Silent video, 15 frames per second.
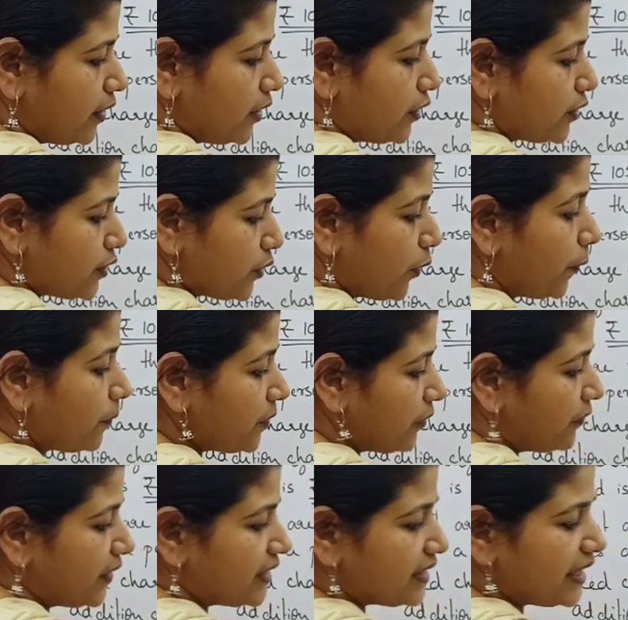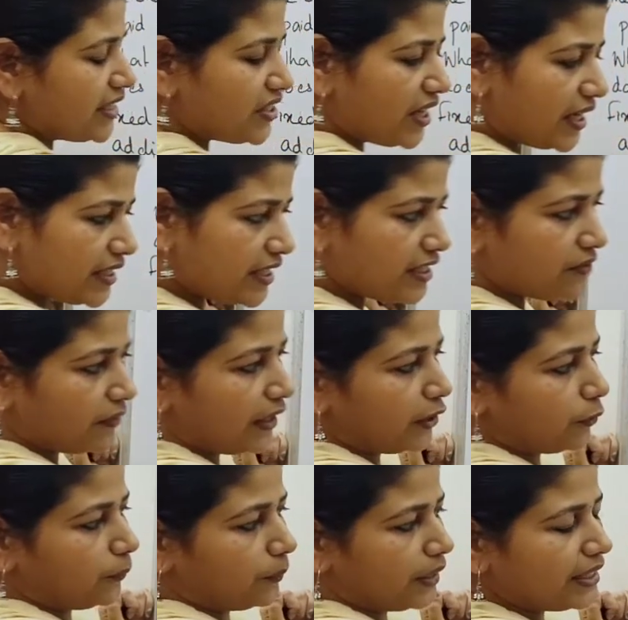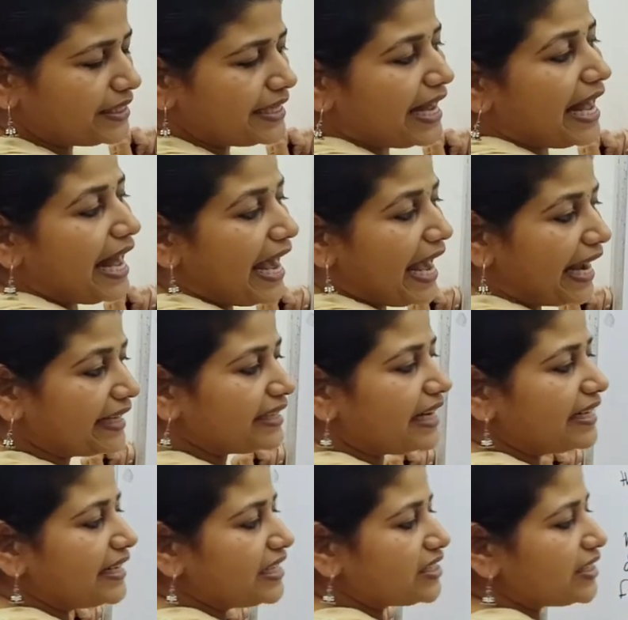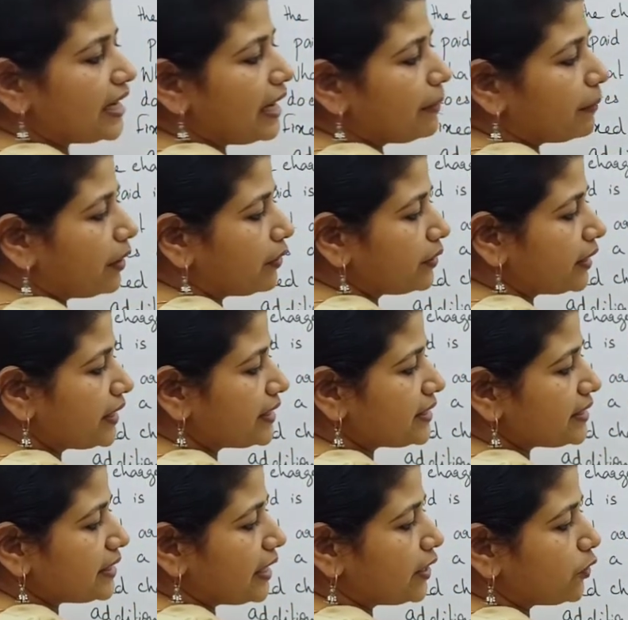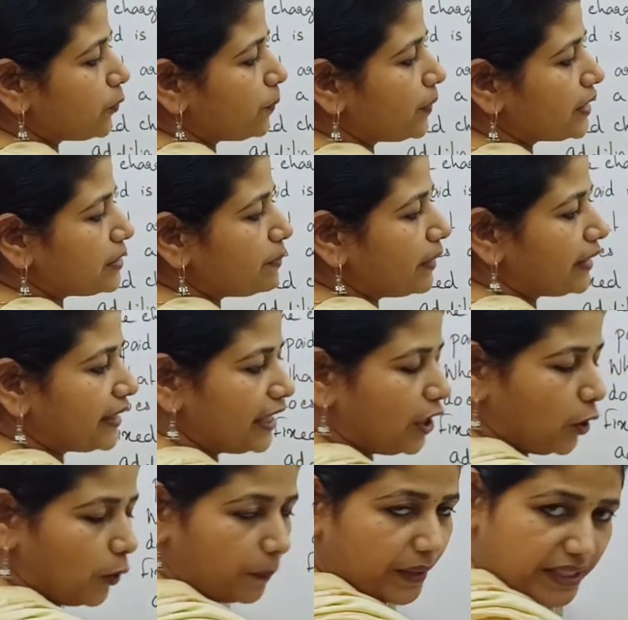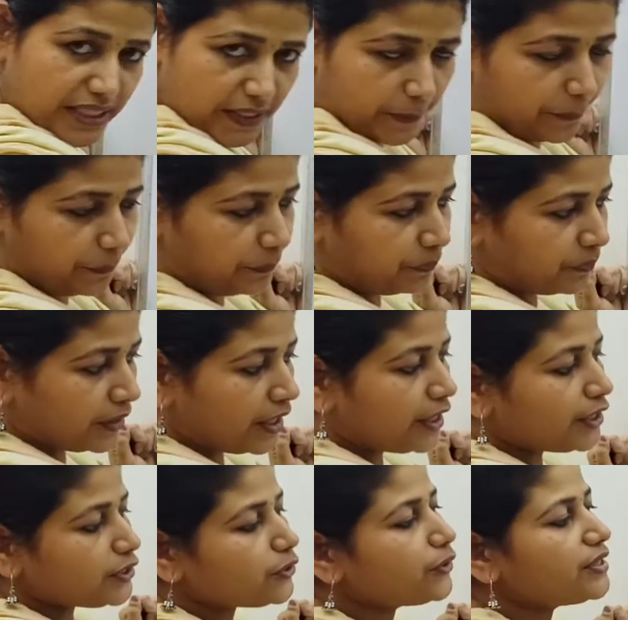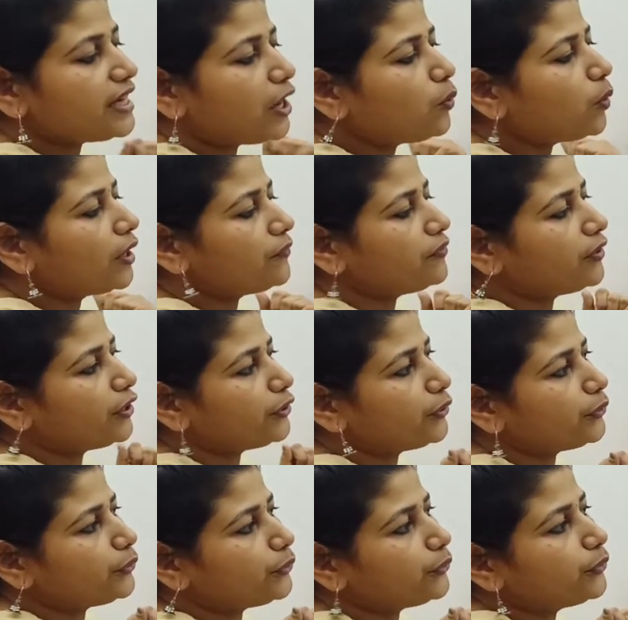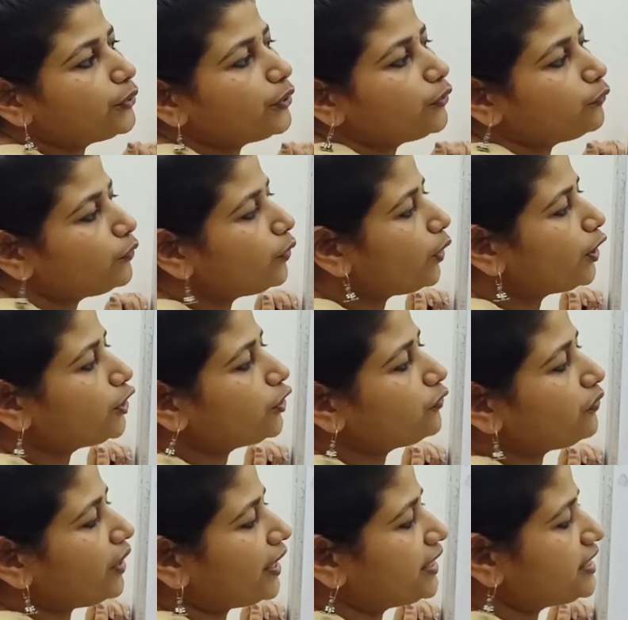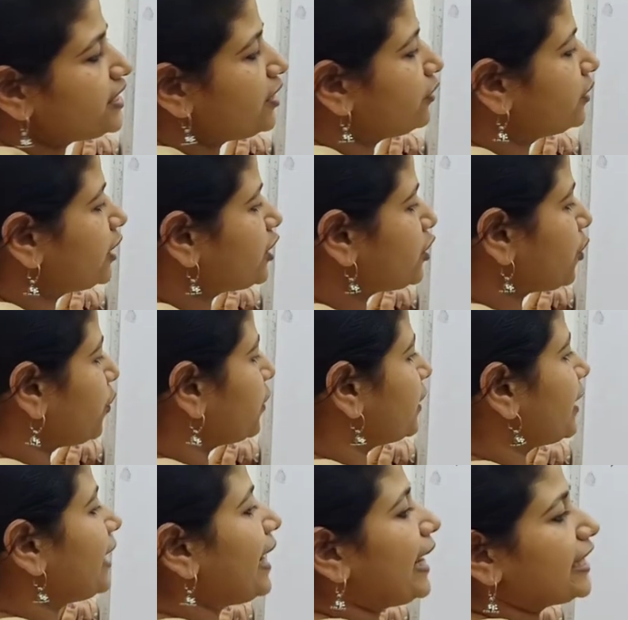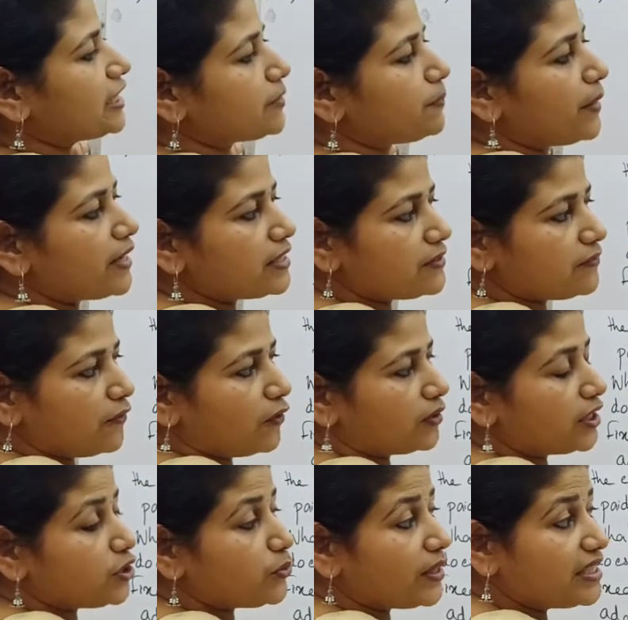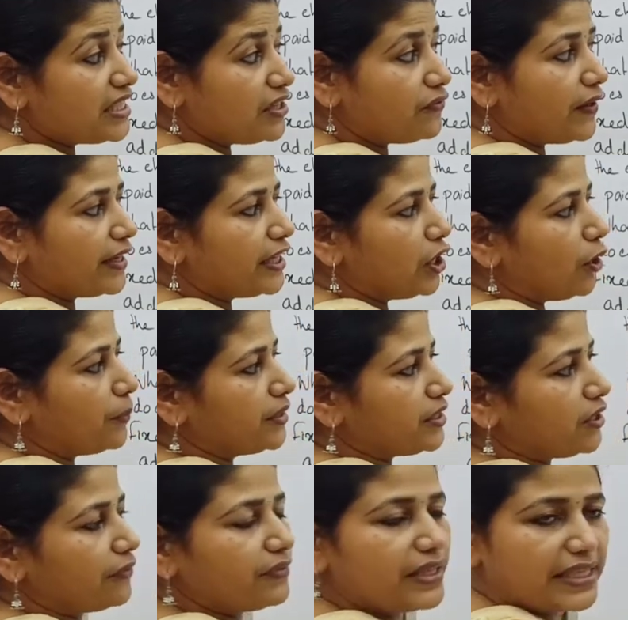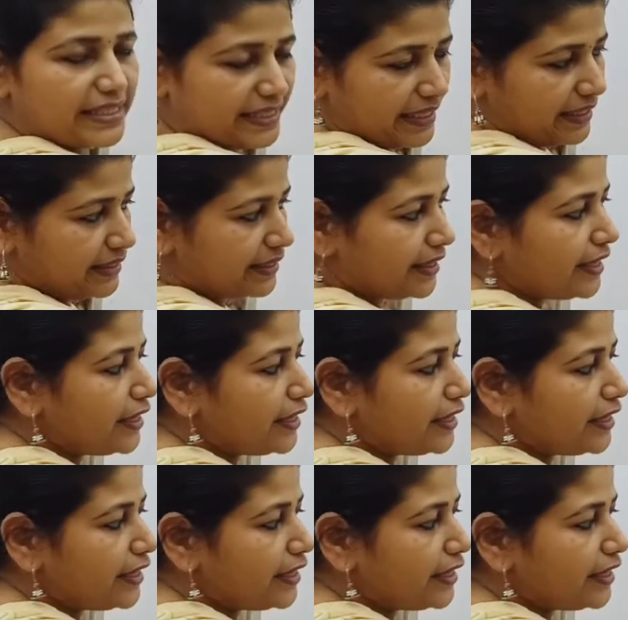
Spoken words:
So the fixed charge is 5 rupees and the additional amount is 10 rupees per kilometer. So now what we want to do? We want to find out the total expense for the 25 kilometer of distance.